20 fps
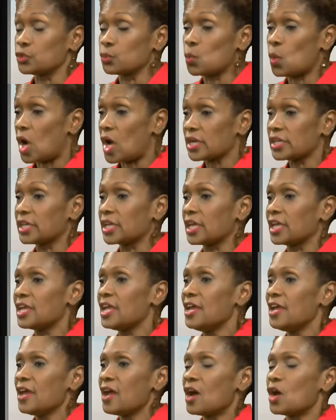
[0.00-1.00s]
walking
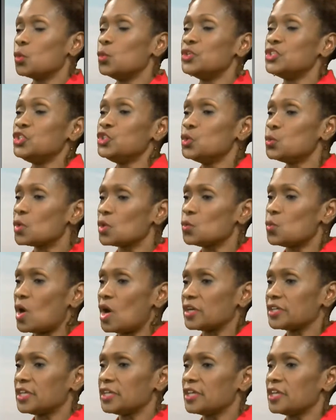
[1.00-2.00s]
when you were
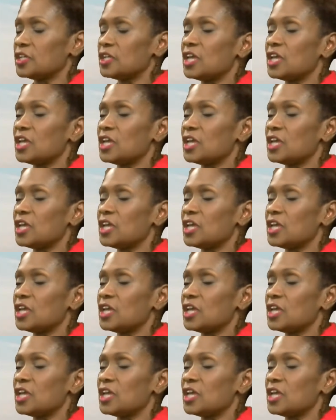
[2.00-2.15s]
walking it,